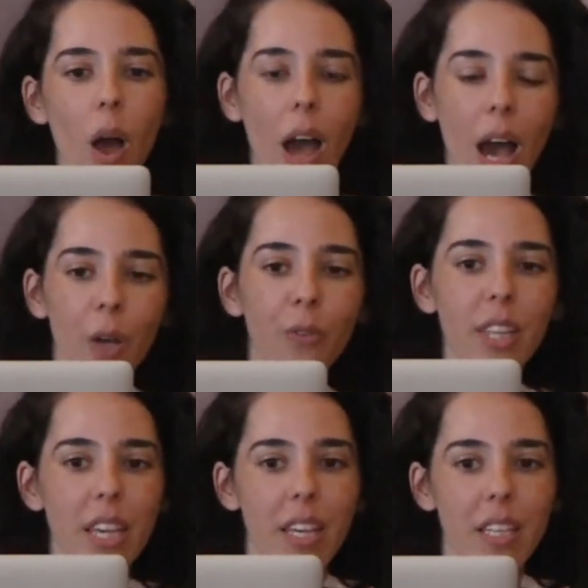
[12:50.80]
Out of
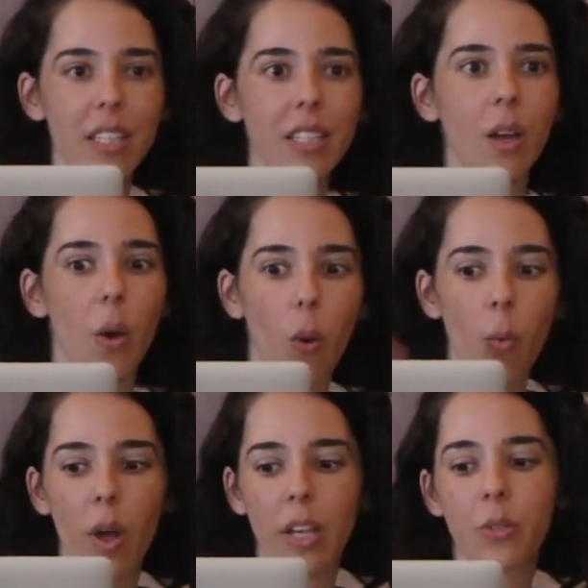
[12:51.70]
this,
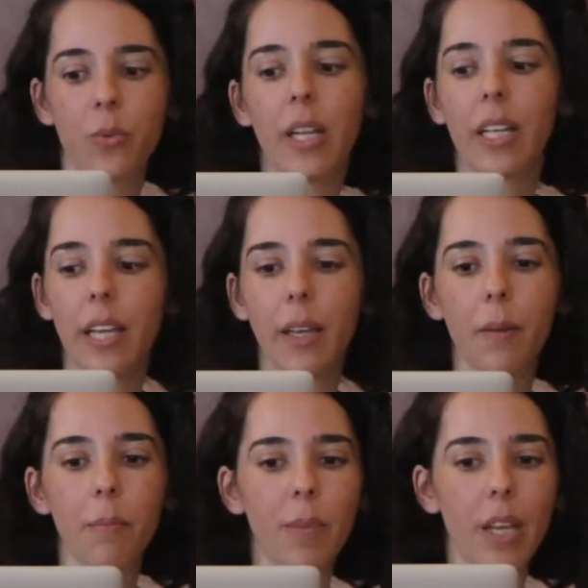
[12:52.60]
what is
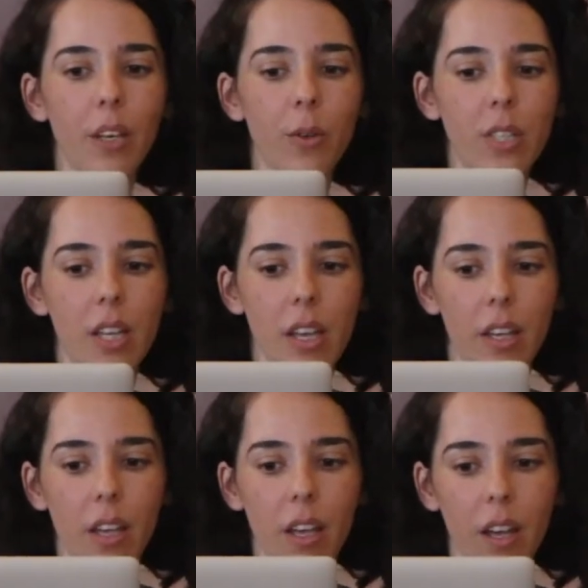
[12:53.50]
really been
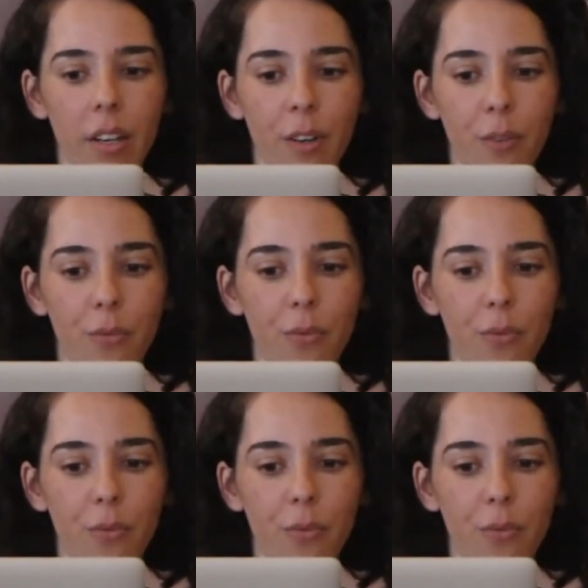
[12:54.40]
using kind of